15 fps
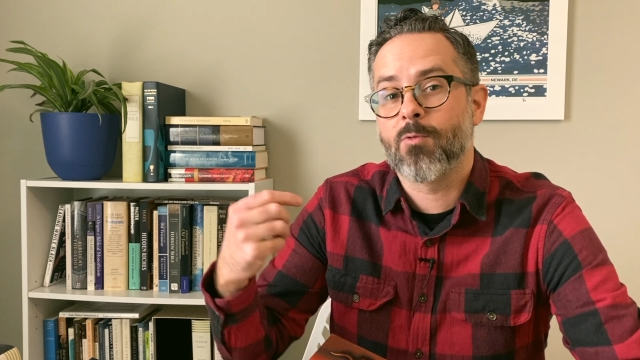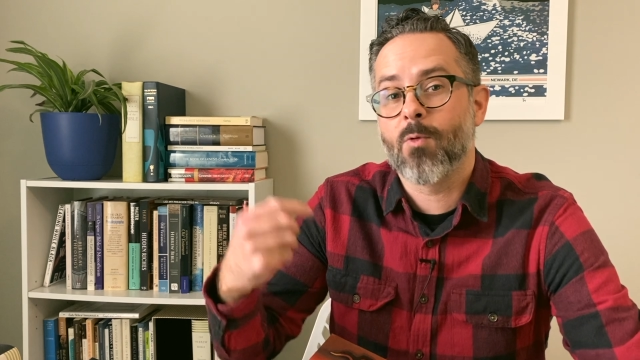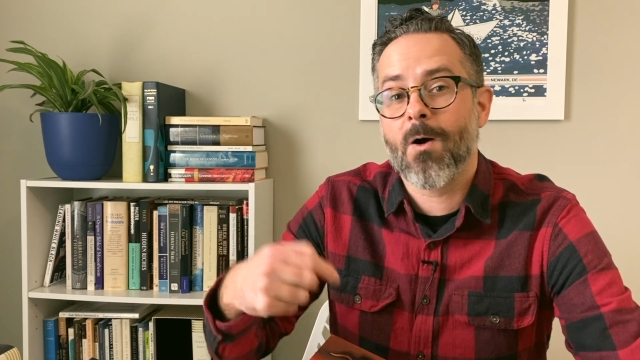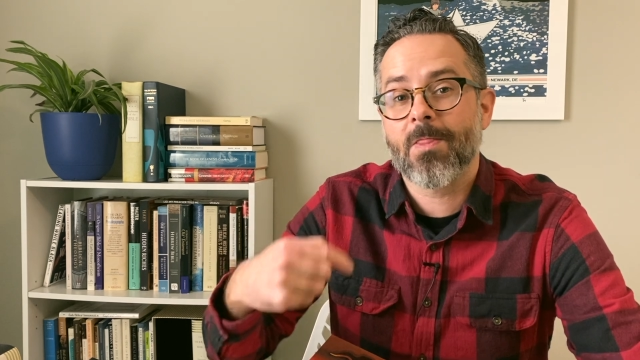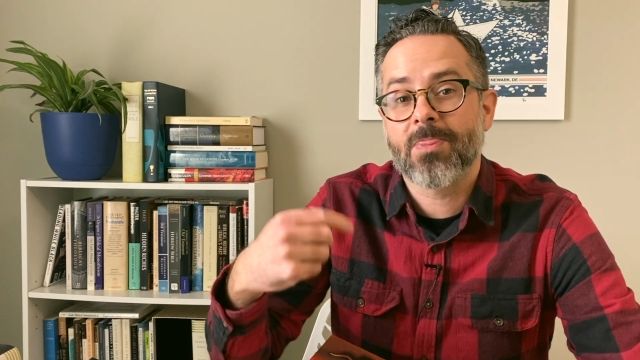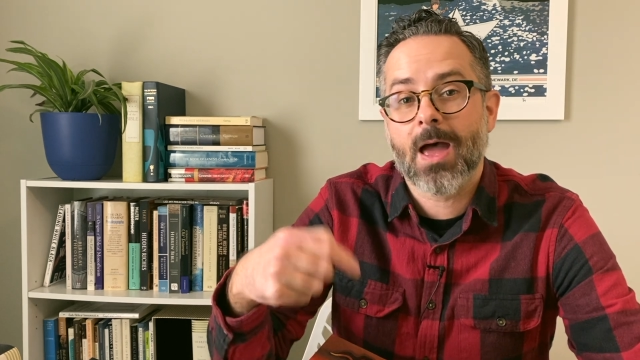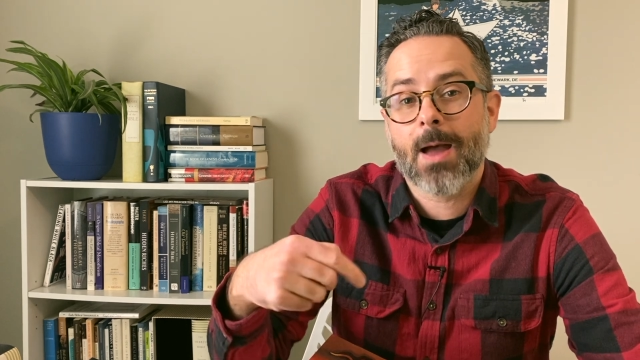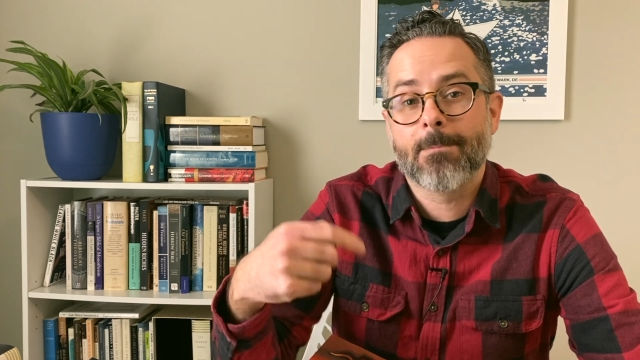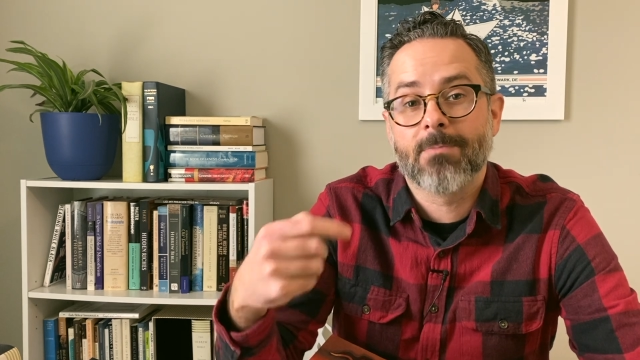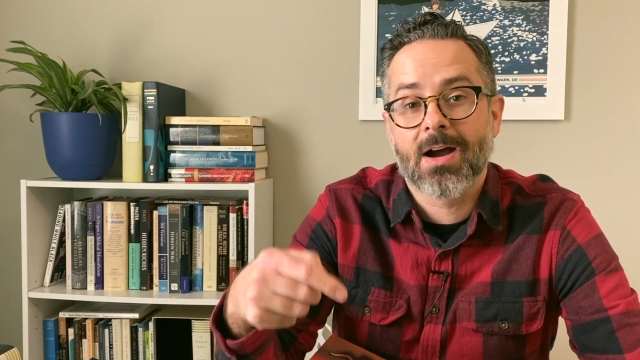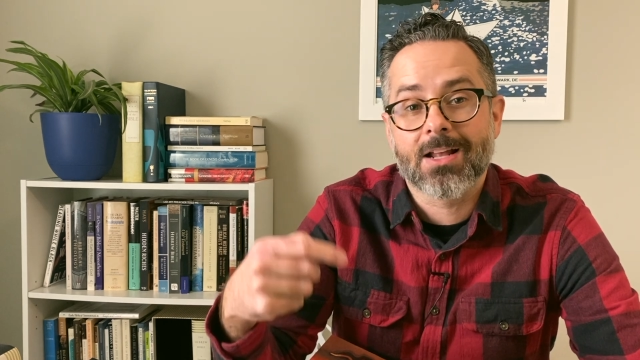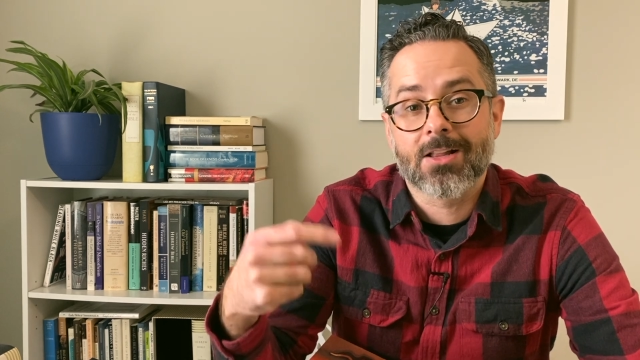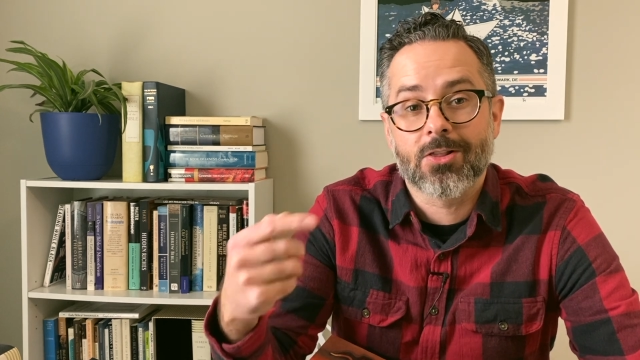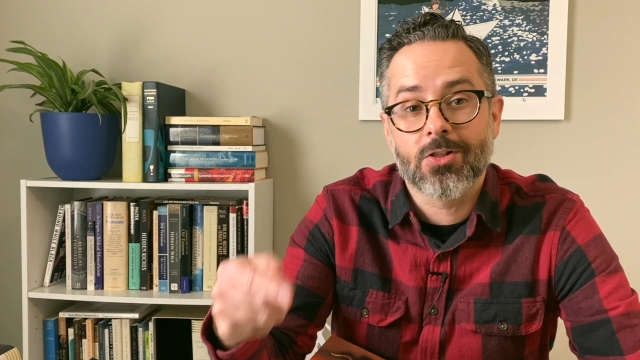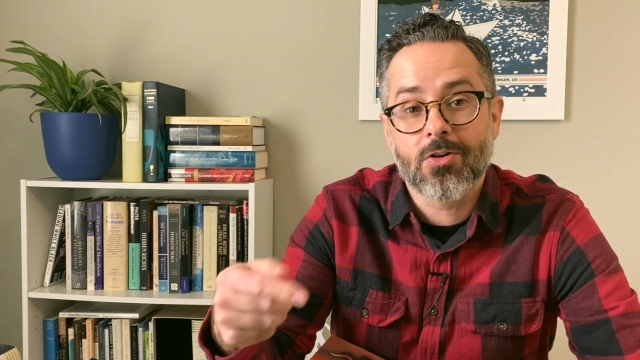what that
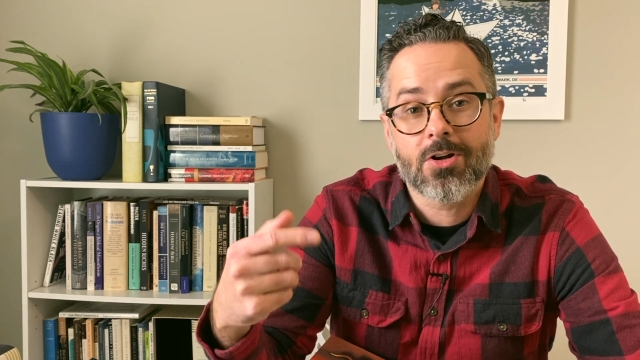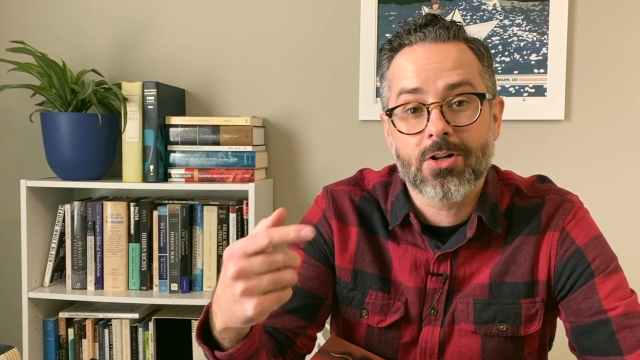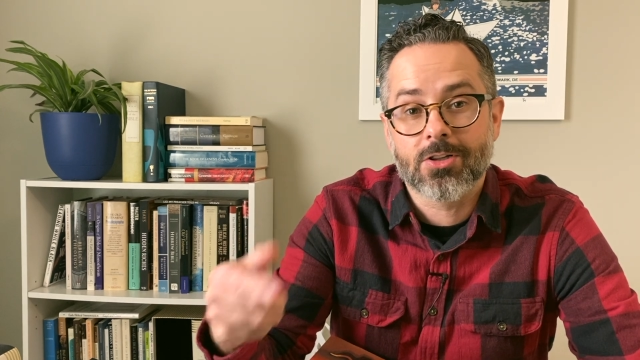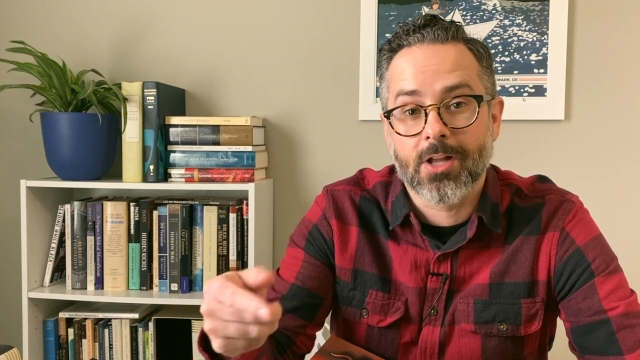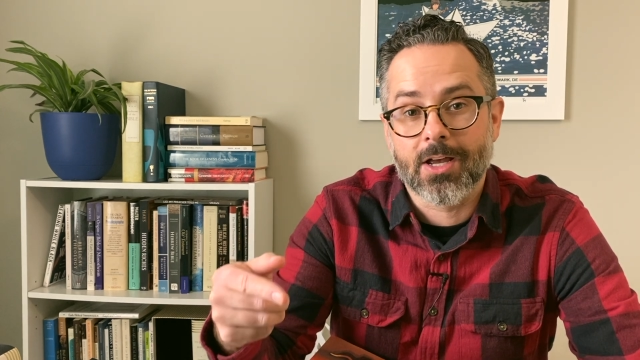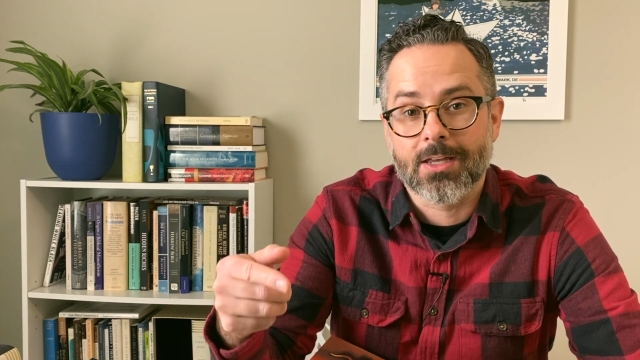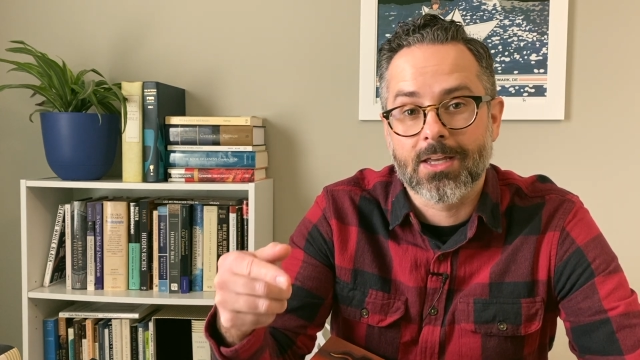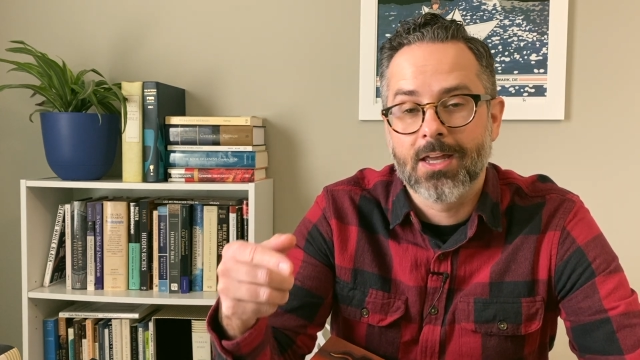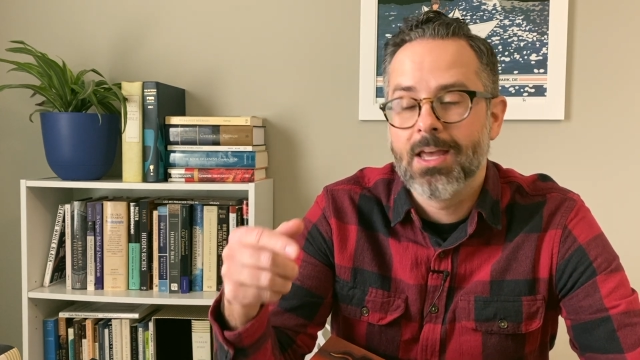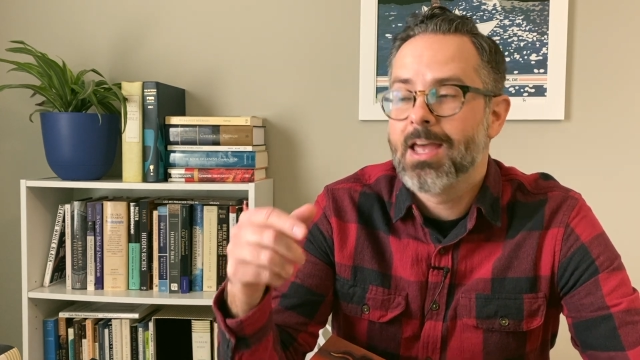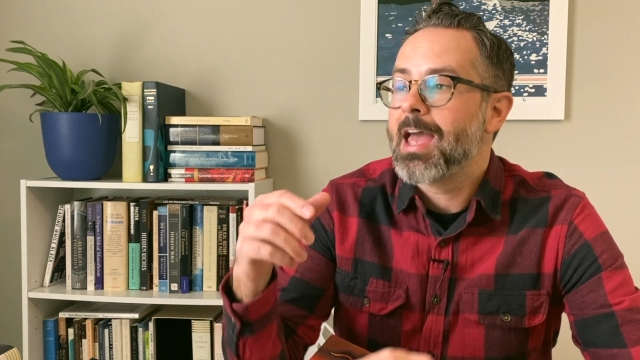might look like.